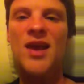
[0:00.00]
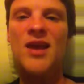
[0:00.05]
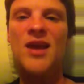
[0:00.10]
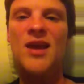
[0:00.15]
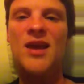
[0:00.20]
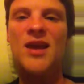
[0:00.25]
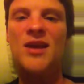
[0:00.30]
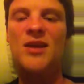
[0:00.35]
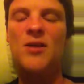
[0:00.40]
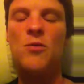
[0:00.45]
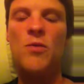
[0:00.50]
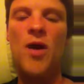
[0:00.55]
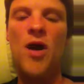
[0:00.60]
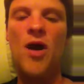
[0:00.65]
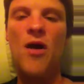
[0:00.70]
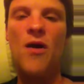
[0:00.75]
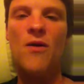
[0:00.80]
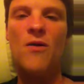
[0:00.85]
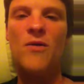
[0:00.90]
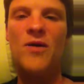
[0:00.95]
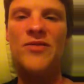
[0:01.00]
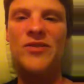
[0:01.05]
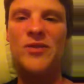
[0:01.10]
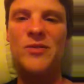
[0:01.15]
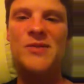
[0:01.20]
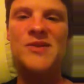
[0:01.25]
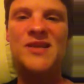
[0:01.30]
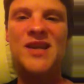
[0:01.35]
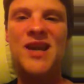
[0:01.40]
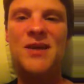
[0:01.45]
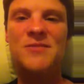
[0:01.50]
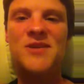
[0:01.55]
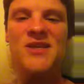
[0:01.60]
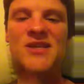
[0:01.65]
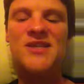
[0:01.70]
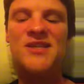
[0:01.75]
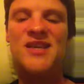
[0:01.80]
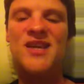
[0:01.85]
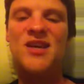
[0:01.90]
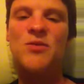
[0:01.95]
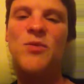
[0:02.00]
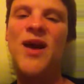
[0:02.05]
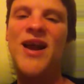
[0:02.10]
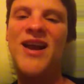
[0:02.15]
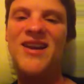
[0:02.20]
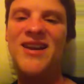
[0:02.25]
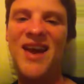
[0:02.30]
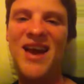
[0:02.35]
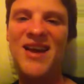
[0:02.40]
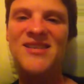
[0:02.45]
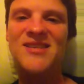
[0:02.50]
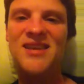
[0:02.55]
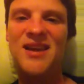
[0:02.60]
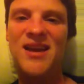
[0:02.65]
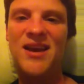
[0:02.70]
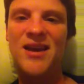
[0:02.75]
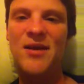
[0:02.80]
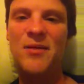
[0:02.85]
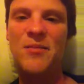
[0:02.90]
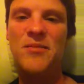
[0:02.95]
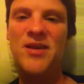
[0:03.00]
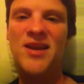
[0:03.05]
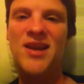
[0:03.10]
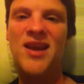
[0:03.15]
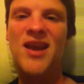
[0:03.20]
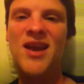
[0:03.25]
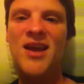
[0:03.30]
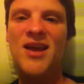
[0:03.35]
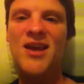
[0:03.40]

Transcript: in a row and there was an empty seat right next to him and